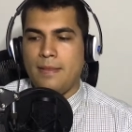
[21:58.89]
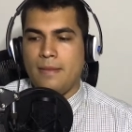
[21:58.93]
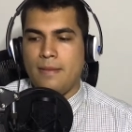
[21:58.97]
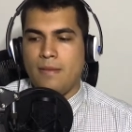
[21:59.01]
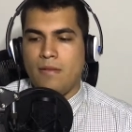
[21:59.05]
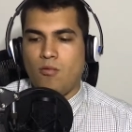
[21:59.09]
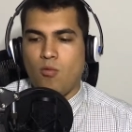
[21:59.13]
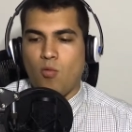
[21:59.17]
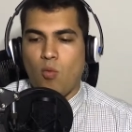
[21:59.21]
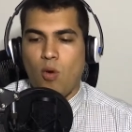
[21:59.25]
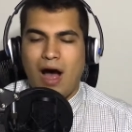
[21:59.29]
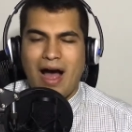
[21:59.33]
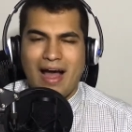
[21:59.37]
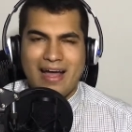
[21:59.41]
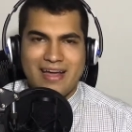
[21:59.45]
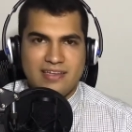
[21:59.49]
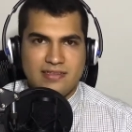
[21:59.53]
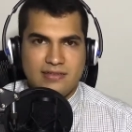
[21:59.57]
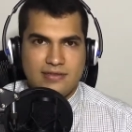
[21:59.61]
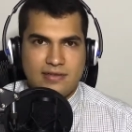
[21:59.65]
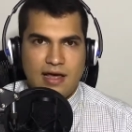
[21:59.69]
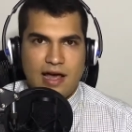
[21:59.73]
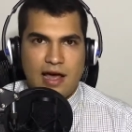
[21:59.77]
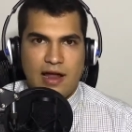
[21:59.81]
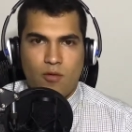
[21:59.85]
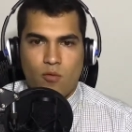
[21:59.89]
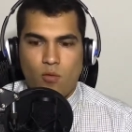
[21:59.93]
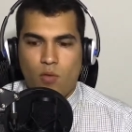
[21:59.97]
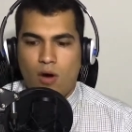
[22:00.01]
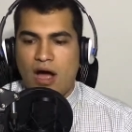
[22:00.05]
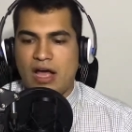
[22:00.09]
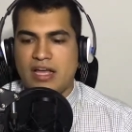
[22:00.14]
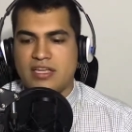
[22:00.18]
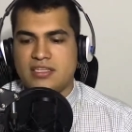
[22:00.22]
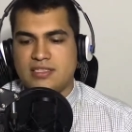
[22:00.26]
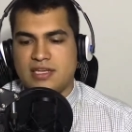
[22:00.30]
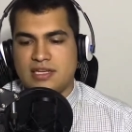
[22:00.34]
why is that? Why
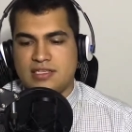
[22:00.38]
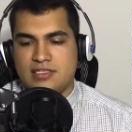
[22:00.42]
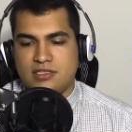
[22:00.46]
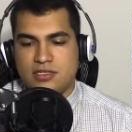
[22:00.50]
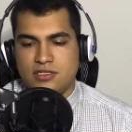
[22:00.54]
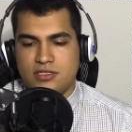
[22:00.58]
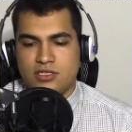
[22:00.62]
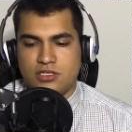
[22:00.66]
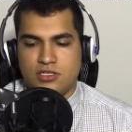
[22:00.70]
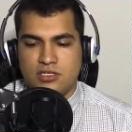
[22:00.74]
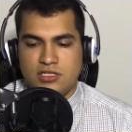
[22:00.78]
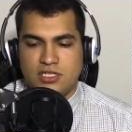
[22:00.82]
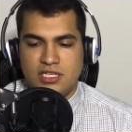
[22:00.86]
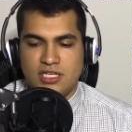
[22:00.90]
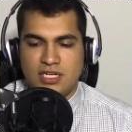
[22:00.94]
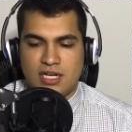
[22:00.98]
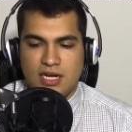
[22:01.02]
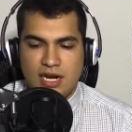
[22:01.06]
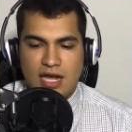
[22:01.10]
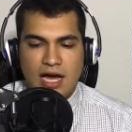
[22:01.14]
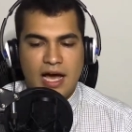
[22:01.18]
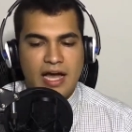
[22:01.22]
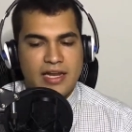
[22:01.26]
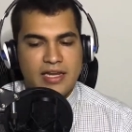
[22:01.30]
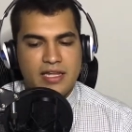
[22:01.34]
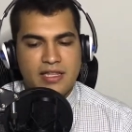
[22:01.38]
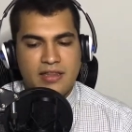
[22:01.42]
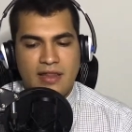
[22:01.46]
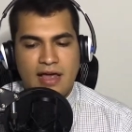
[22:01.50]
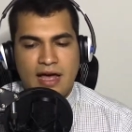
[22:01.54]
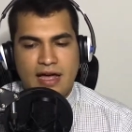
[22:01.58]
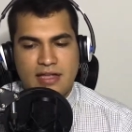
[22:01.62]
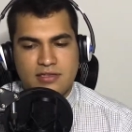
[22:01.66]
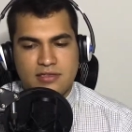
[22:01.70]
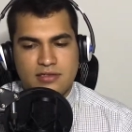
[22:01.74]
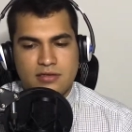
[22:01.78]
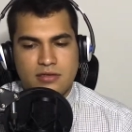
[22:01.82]
is that such a decline in
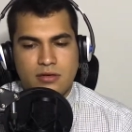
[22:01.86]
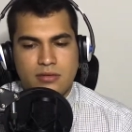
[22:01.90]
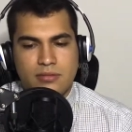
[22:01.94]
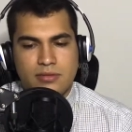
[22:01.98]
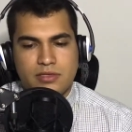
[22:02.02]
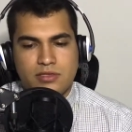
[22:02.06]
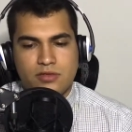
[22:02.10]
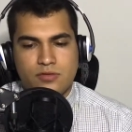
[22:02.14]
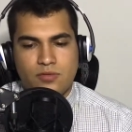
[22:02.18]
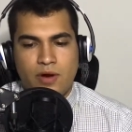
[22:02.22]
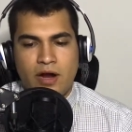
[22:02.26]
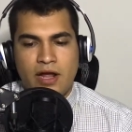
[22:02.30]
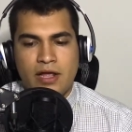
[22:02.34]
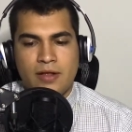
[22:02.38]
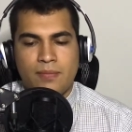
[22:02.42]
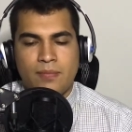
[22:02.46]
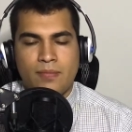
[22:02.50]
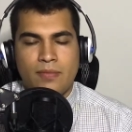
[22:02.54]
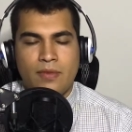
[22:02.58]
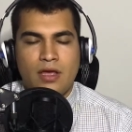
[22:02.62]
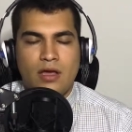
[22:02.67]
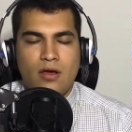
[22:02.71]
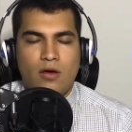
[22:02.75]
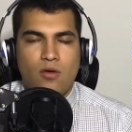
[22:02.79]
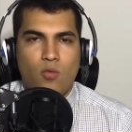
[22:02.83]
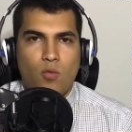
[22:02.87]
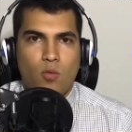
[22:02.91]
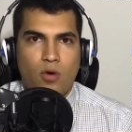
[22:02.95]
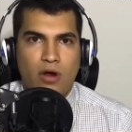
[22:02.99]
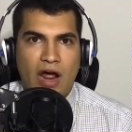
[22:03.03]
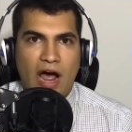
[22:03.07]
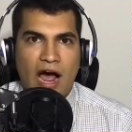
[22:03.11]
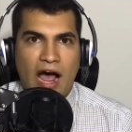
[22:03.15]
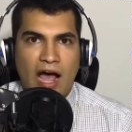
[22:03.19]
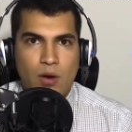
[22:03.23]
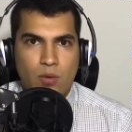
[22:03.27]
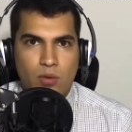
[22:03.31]
that service, right? What
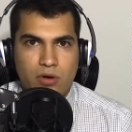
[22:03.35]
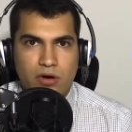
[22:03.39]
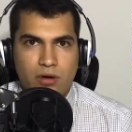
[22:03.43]
I want to